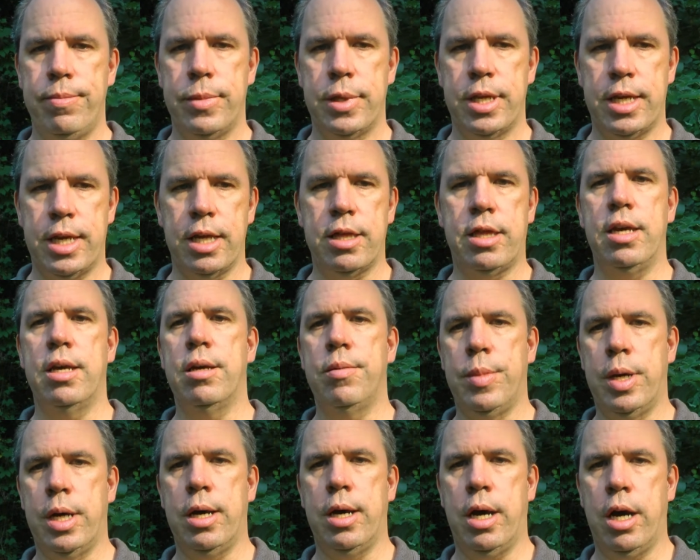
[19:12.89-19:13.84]
Get
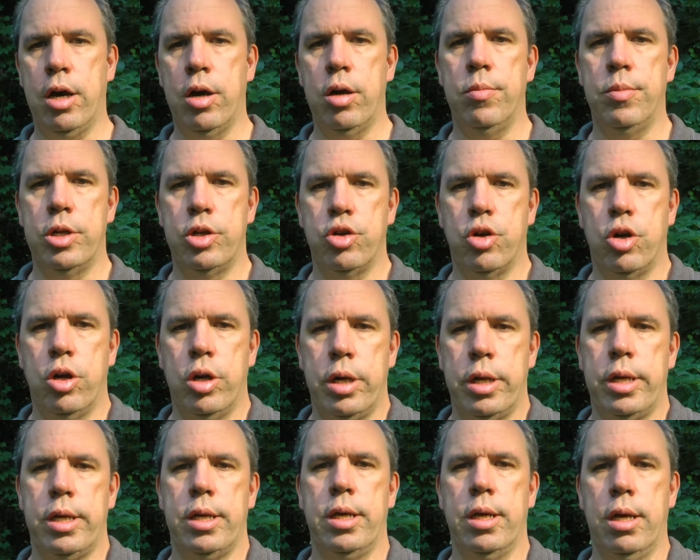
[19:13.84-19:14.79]
them a higher
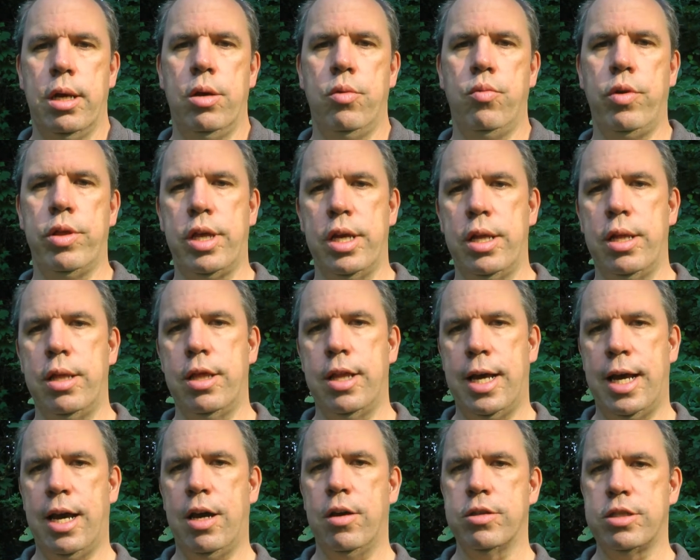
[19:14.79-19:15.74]
majority within
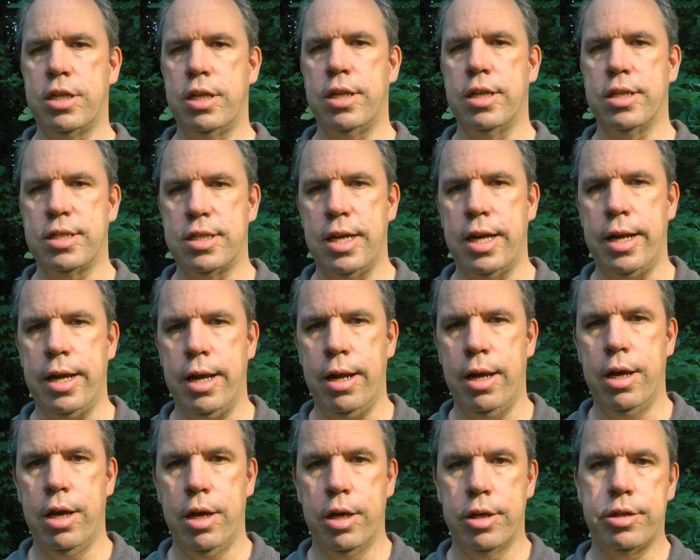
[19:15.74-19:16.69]
the House and the Senate,
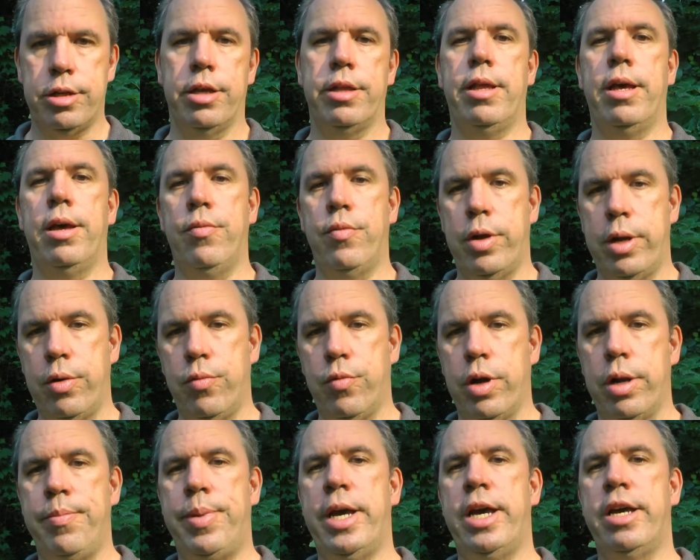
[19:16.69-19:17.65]
so that when they
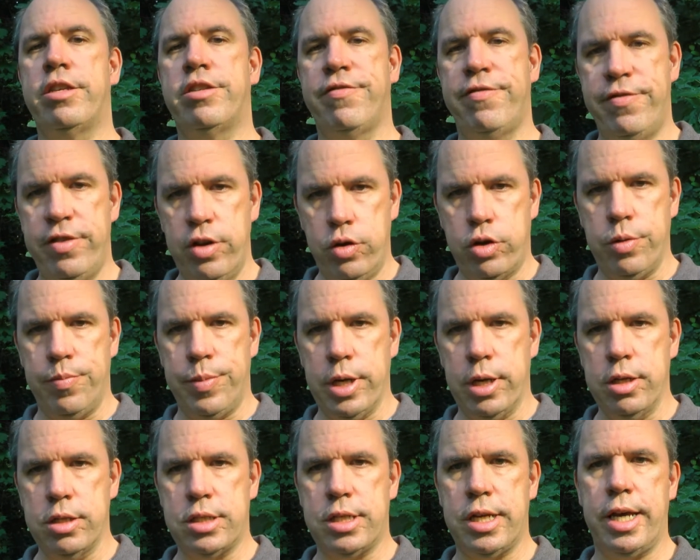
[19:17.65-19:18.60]
want to pass future
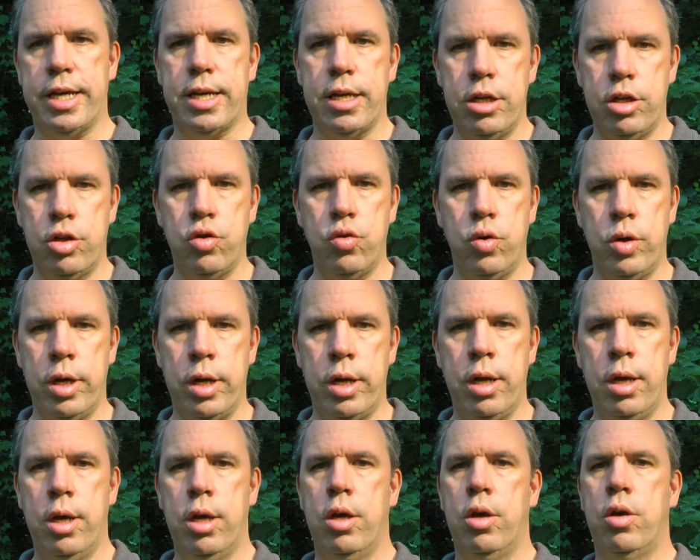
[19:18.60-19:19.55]
bills, they can do it
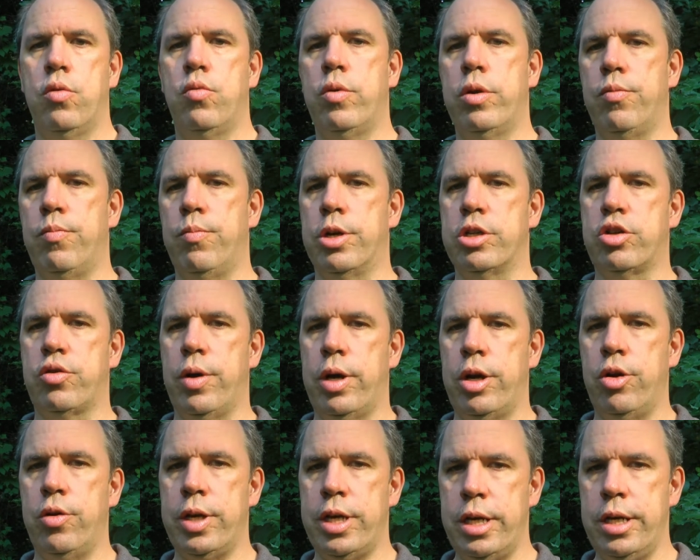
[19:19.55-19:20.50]
with much
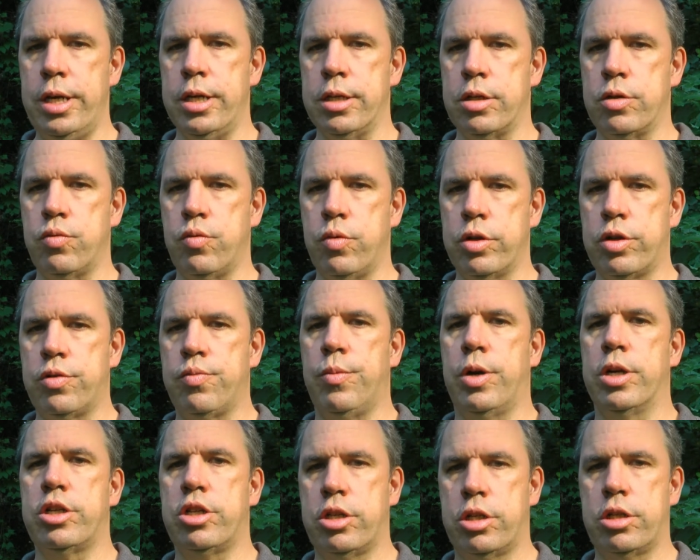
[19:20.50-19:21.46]
greater ease, with
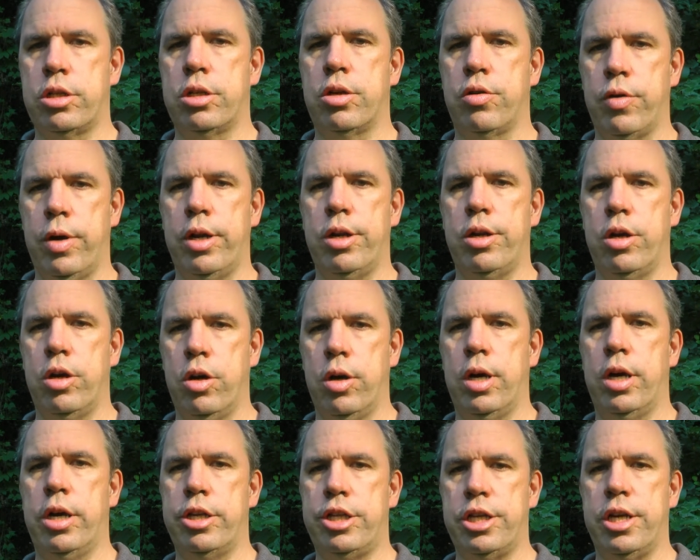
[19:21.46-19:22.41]
much
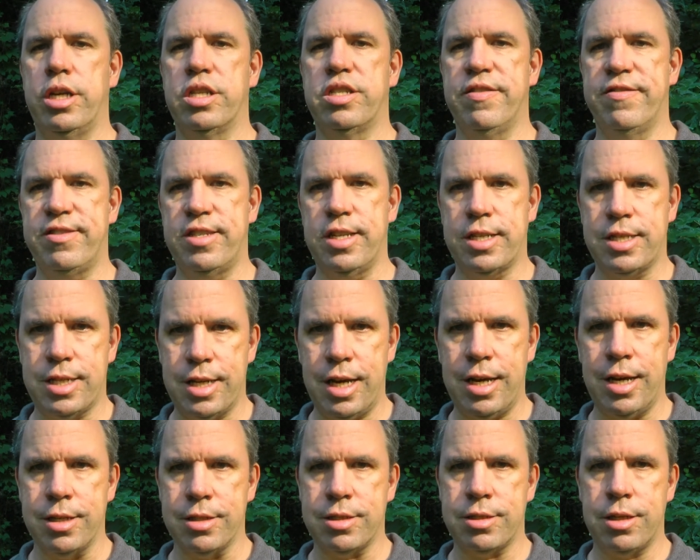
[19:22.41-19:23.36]
greater chance of
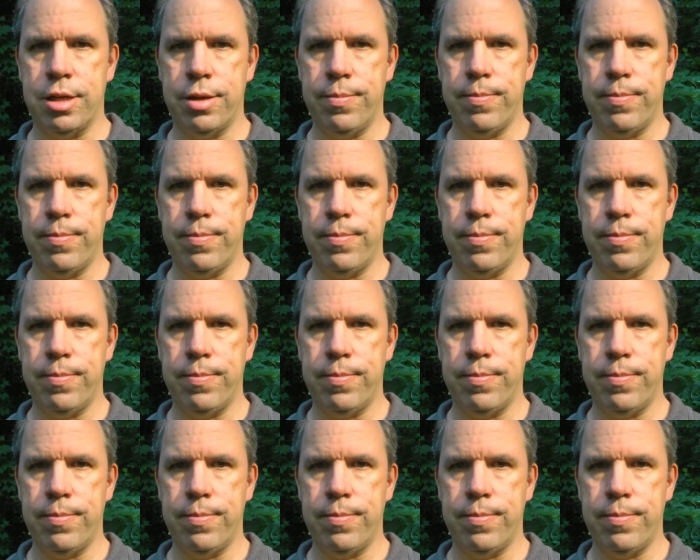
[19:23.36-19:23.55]
success.